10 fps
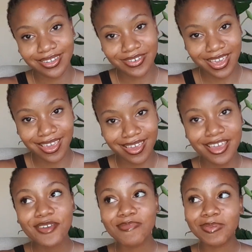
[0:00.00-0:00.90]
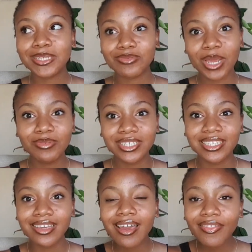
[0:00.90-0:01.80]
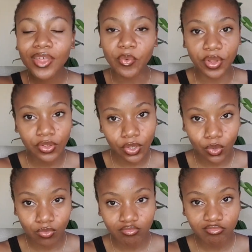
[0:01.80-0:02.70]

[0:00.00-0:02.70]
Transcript: Okay, people subscribe to see the real you.